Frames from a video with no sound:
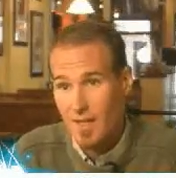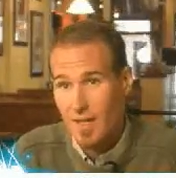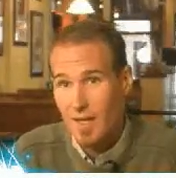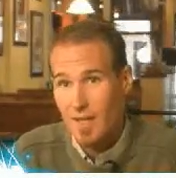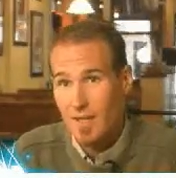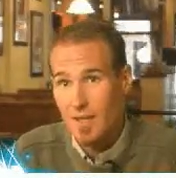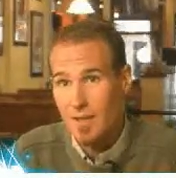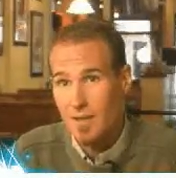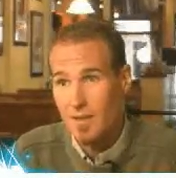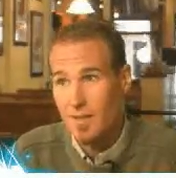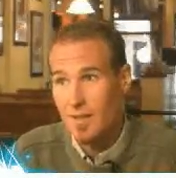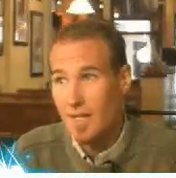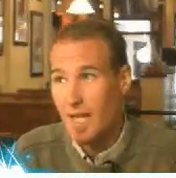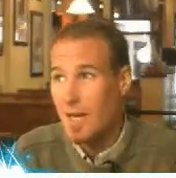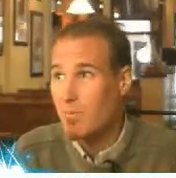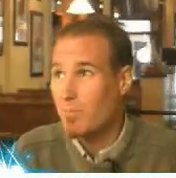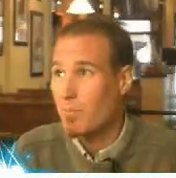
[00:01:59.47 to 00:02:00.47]
The
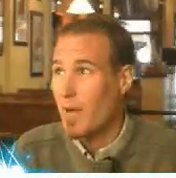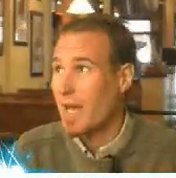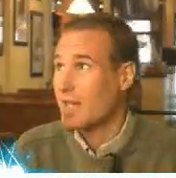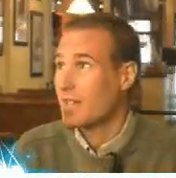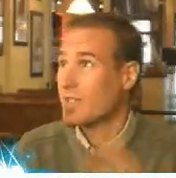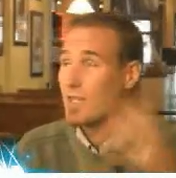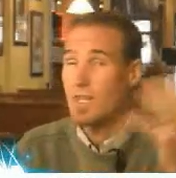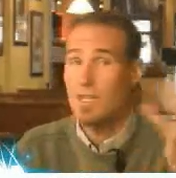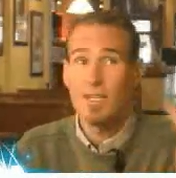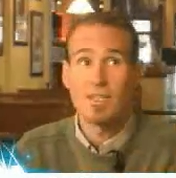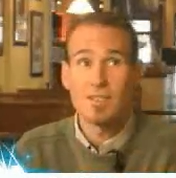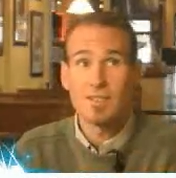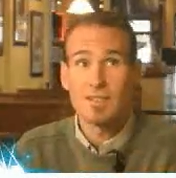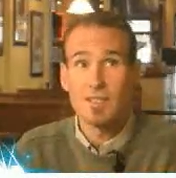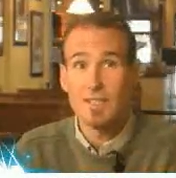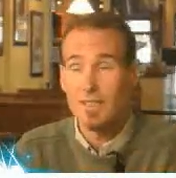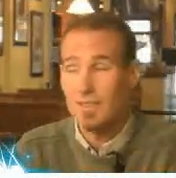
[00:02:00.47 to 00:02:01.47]
name Pangea's
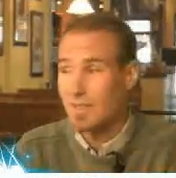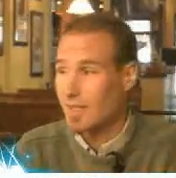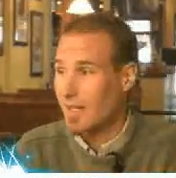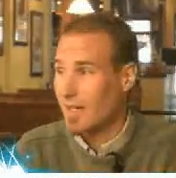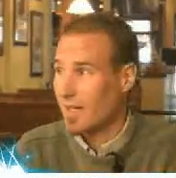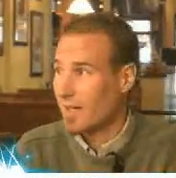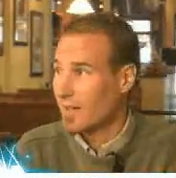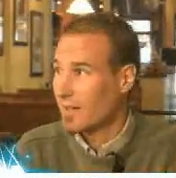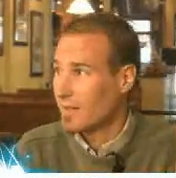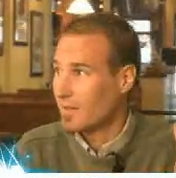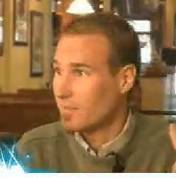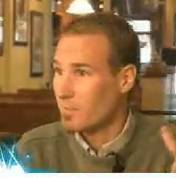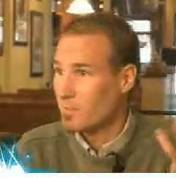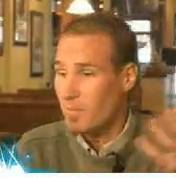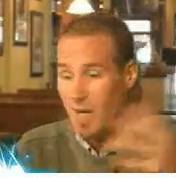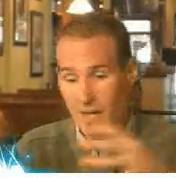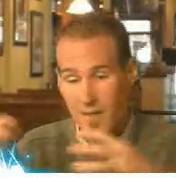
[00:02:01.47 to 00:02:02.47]
is
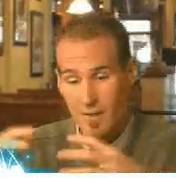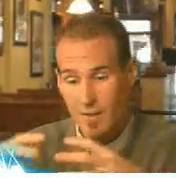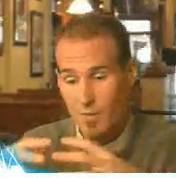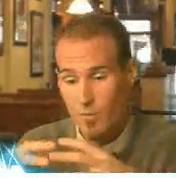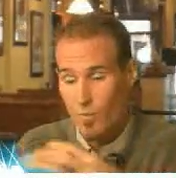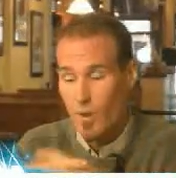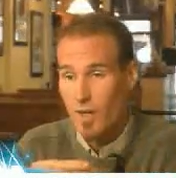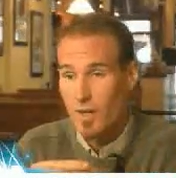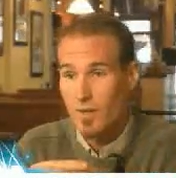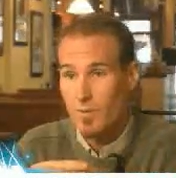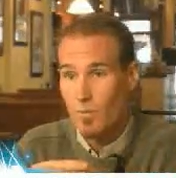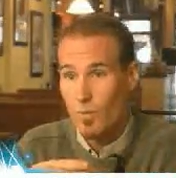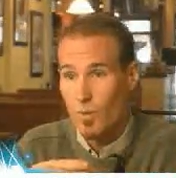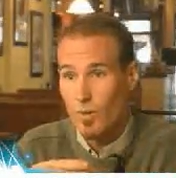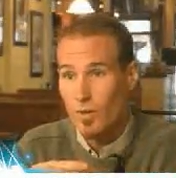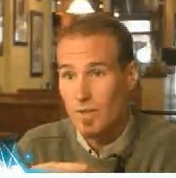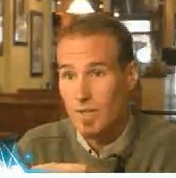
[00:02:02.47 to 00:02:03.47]
meant the one
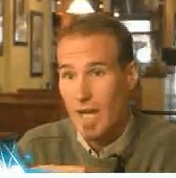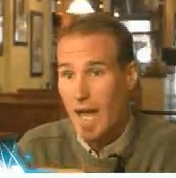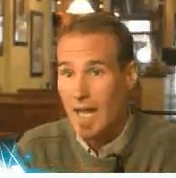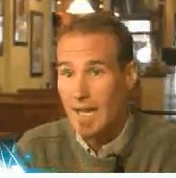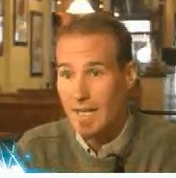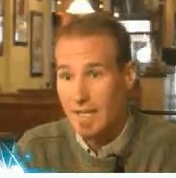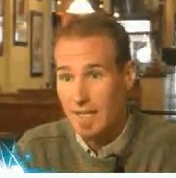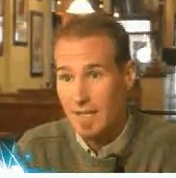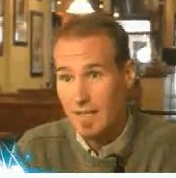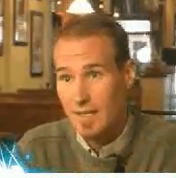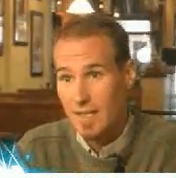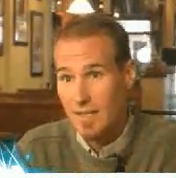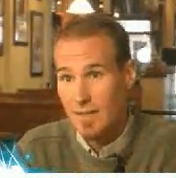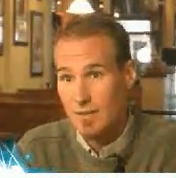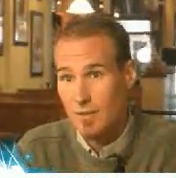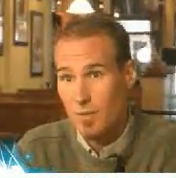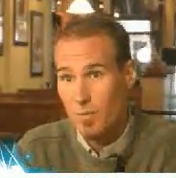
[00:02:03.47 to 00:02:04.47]
world continent, and
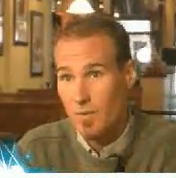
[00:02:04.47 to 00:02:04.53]
so we've